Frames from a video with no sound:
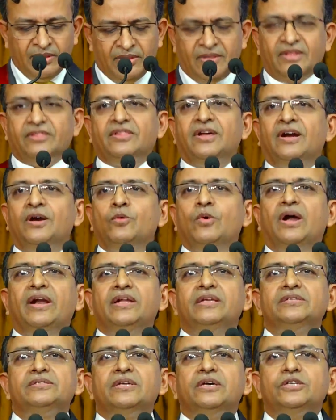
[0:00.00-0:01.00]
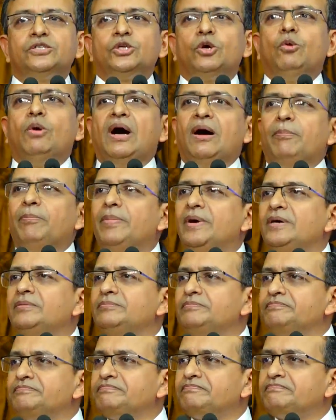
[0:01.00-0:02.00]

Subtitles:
The third one is show up.